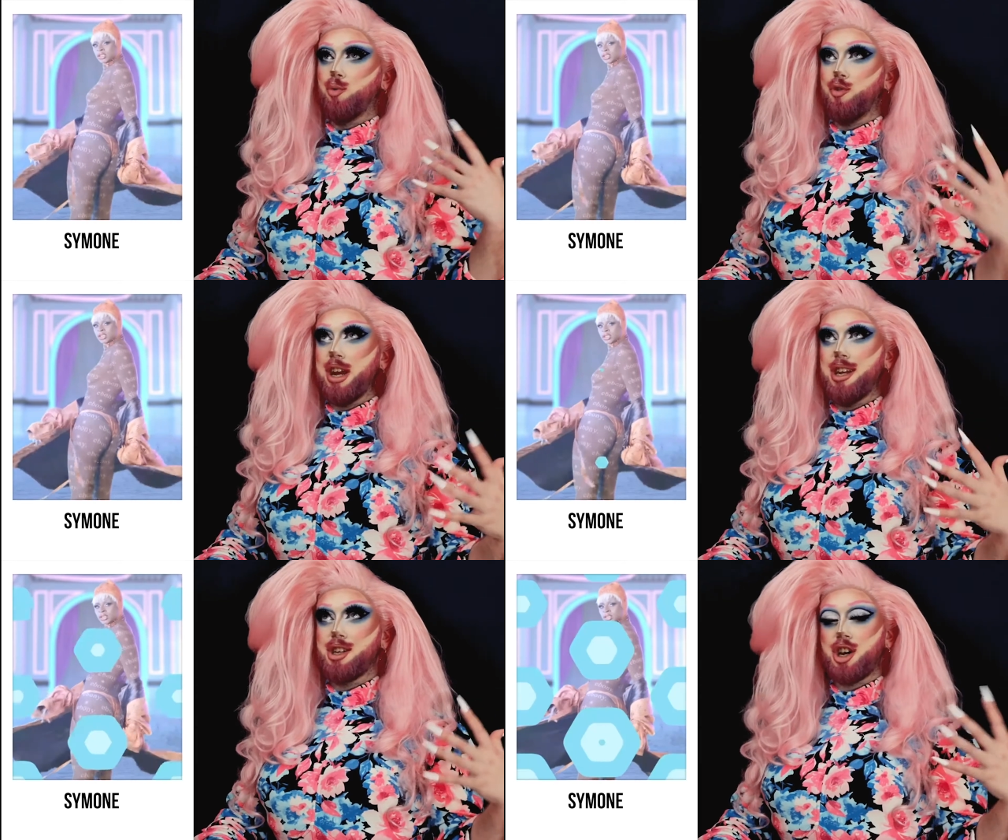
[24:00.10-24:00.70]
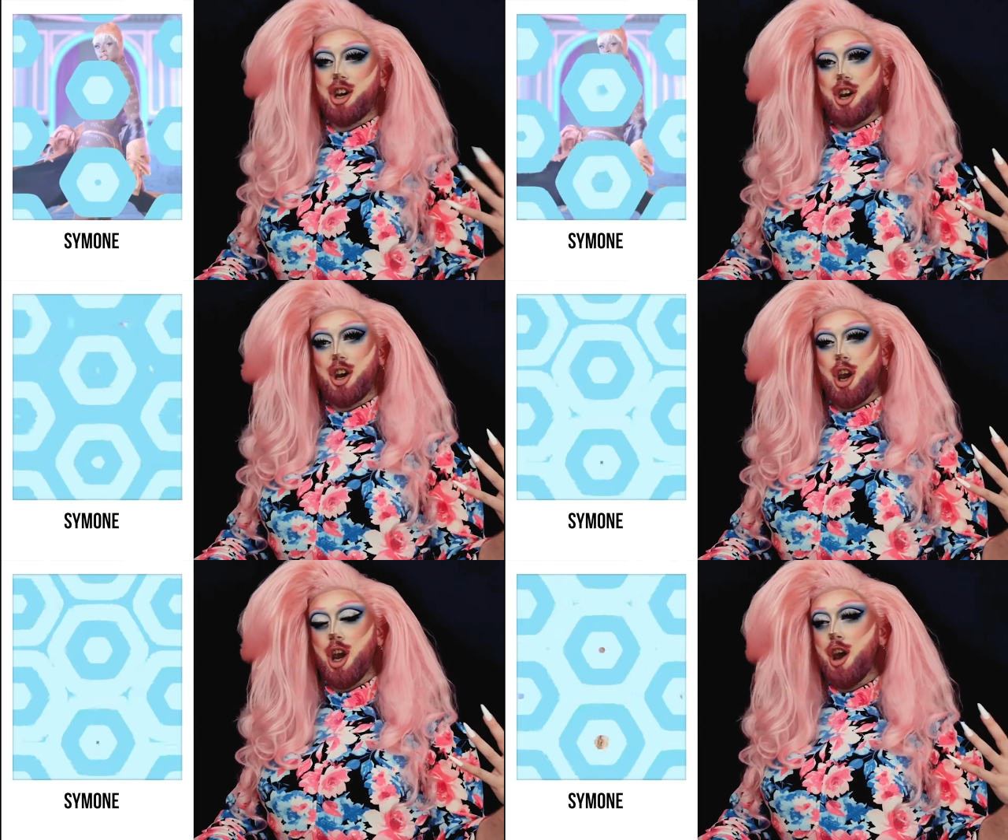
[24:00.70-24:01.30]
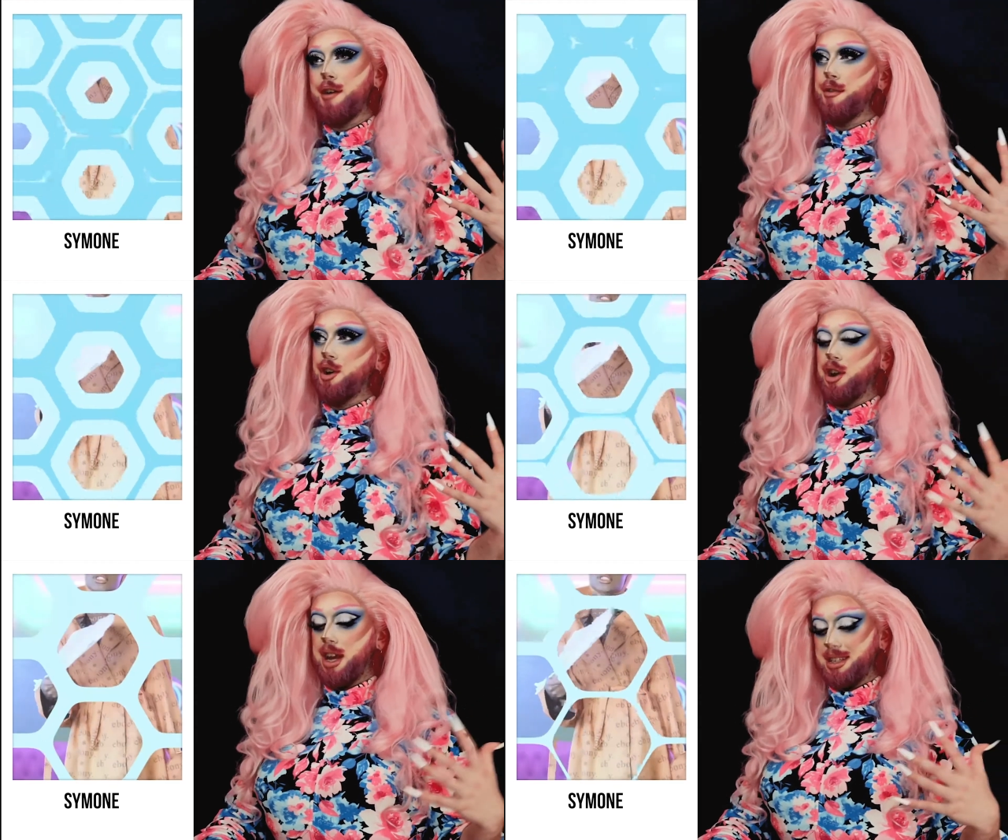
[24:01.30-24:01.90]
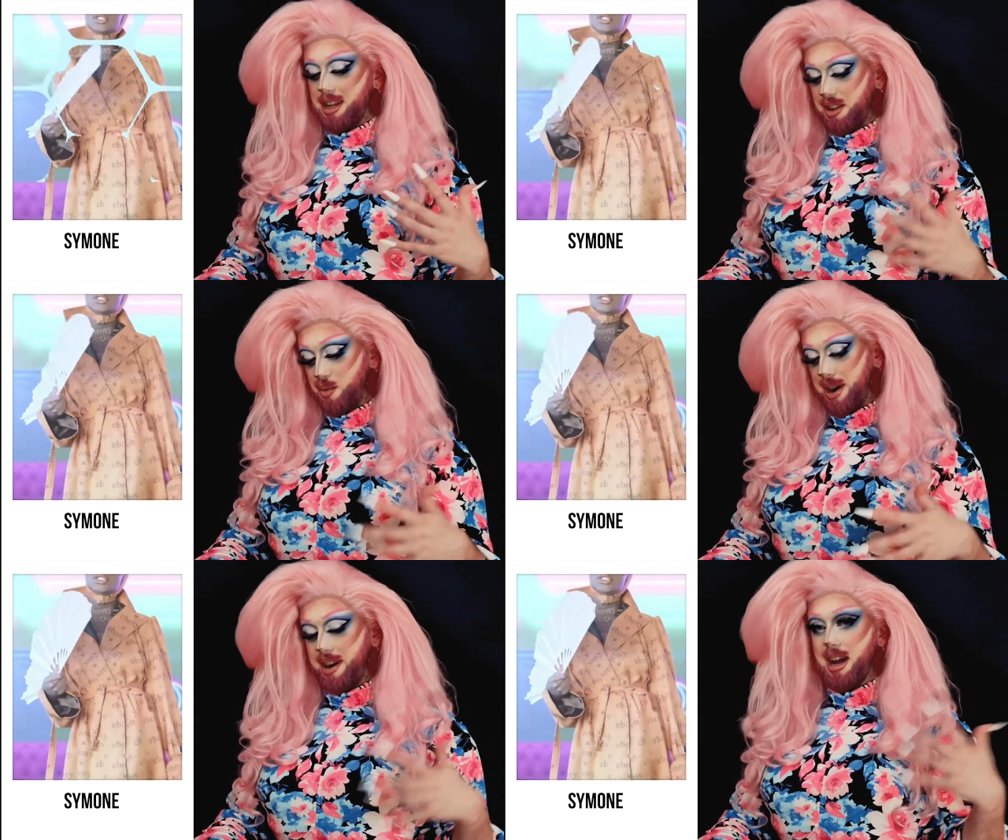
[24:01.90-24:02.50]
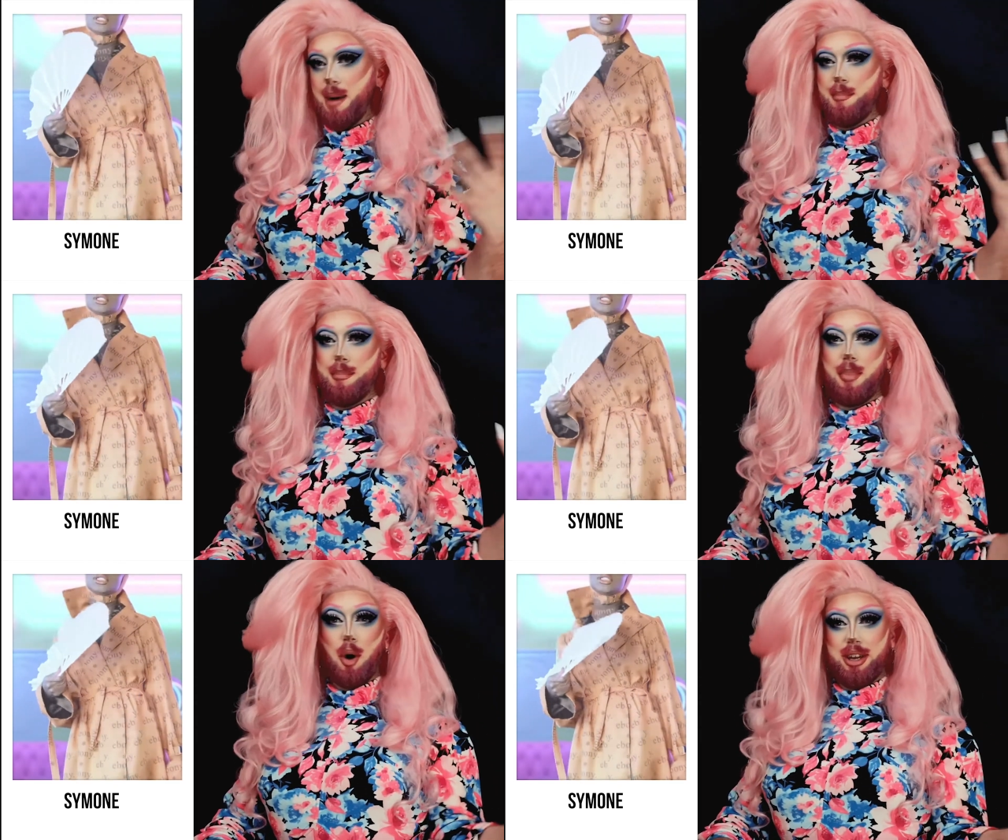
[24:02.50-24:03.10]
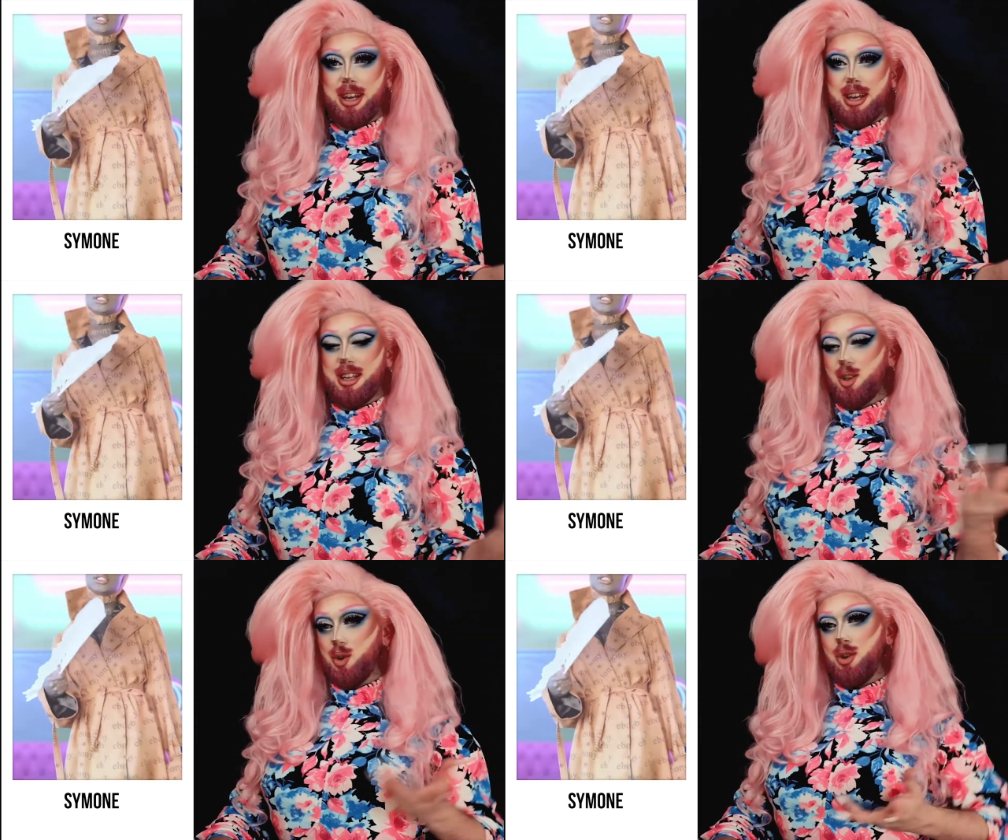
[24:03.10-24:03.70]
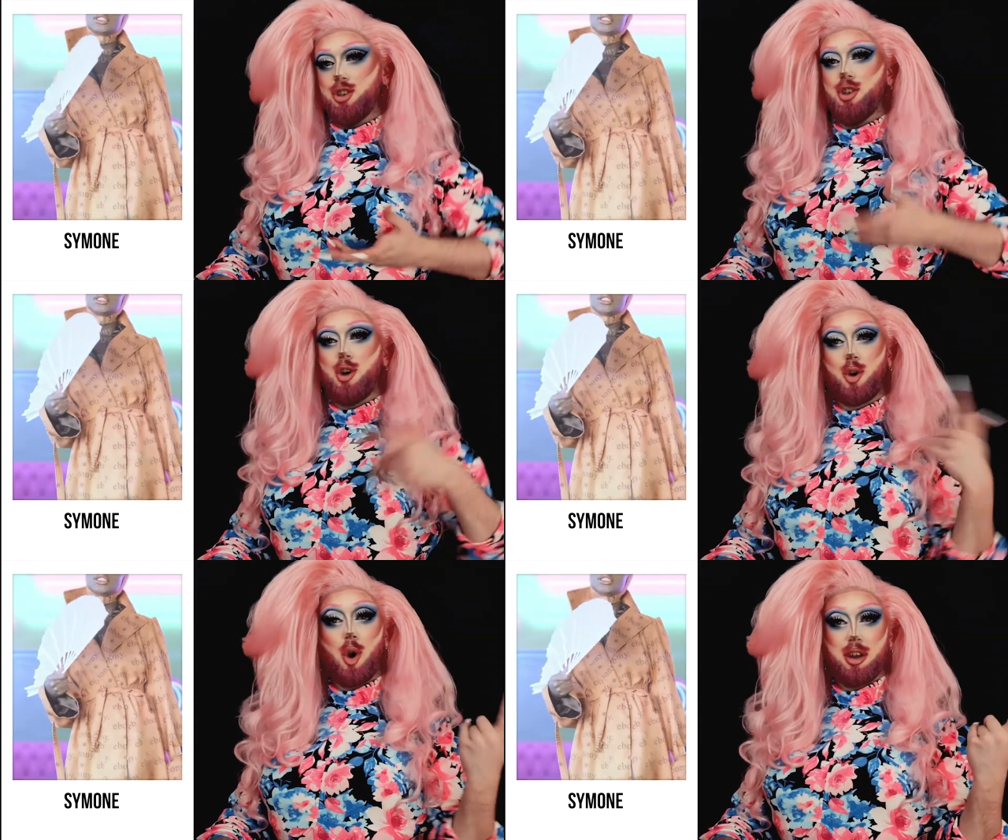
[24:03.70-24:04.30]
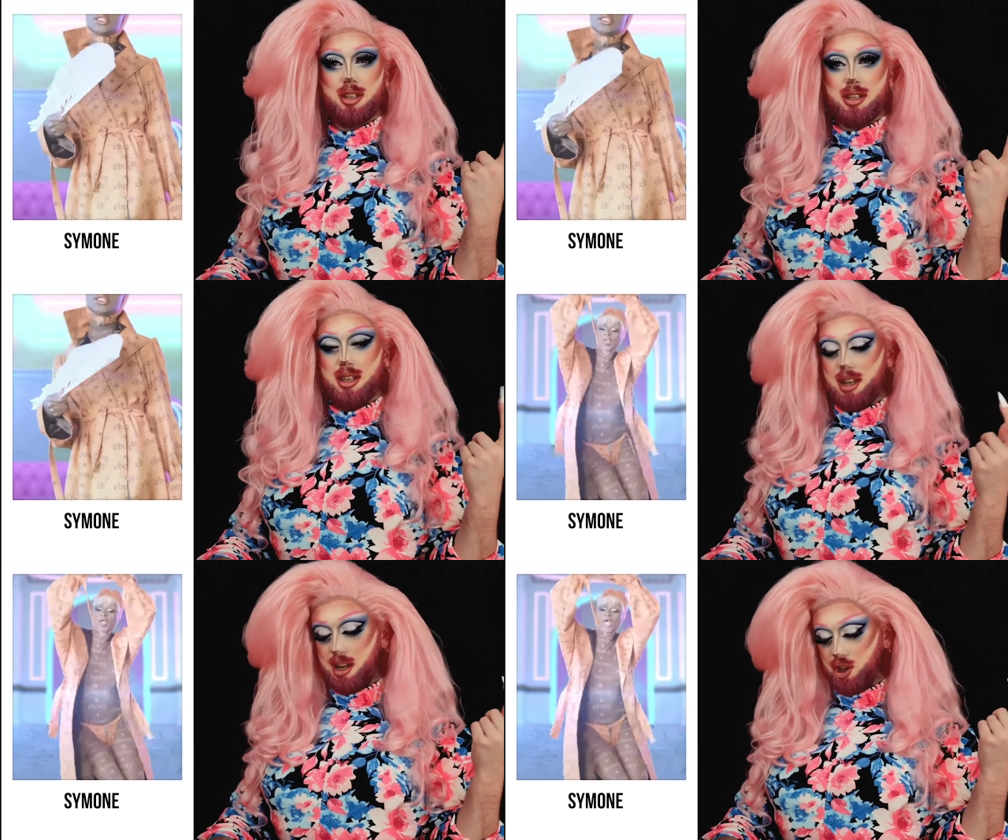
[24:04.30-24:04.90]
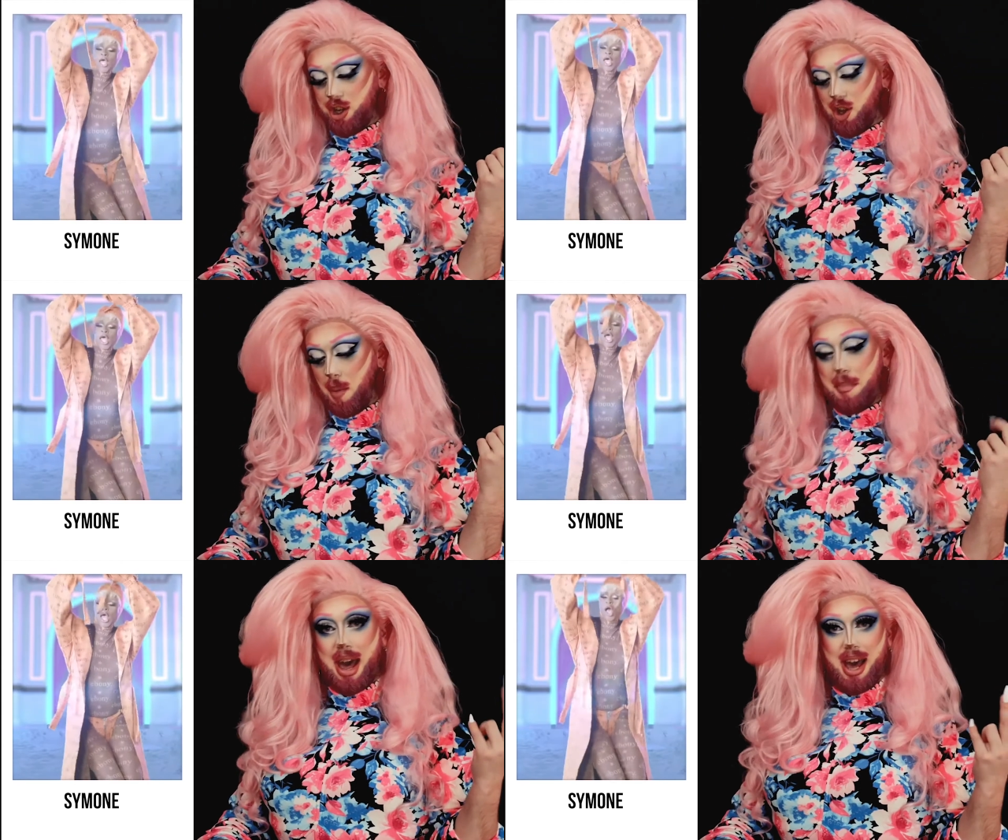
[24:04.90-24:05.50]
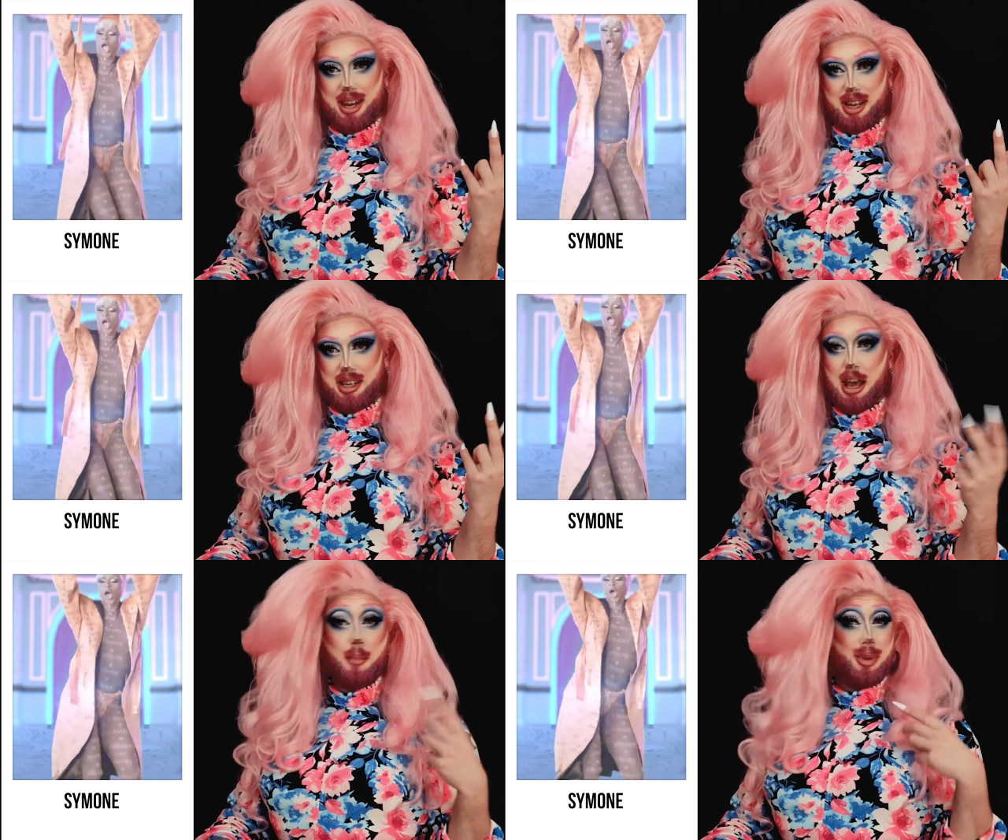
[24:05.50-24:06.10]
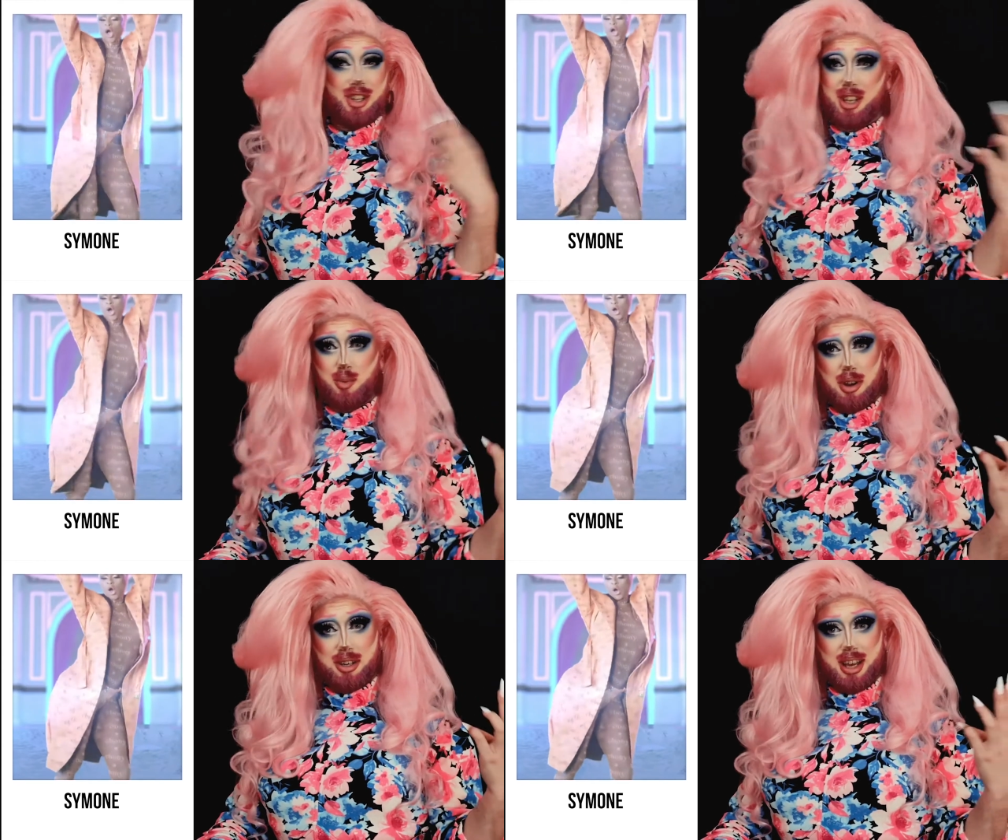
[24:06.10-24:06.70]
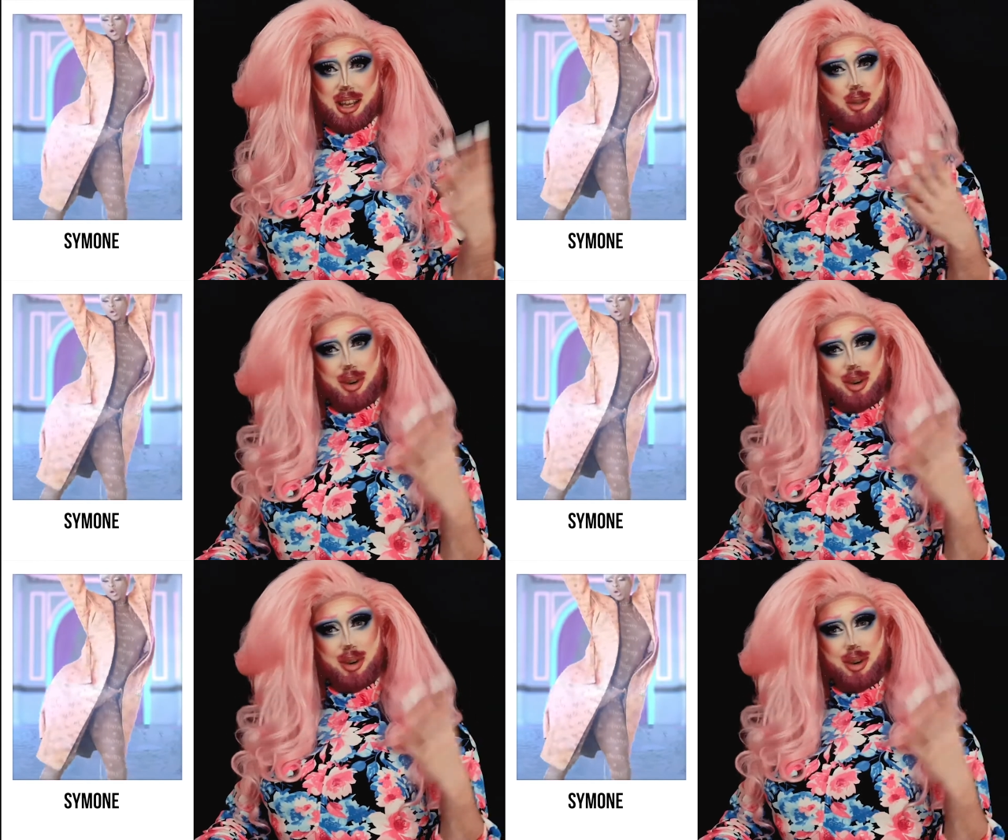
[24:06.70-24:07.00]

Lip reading: read her for not necessarily wearing body, so she's not corseted and she's not padded, but she's wearing tits.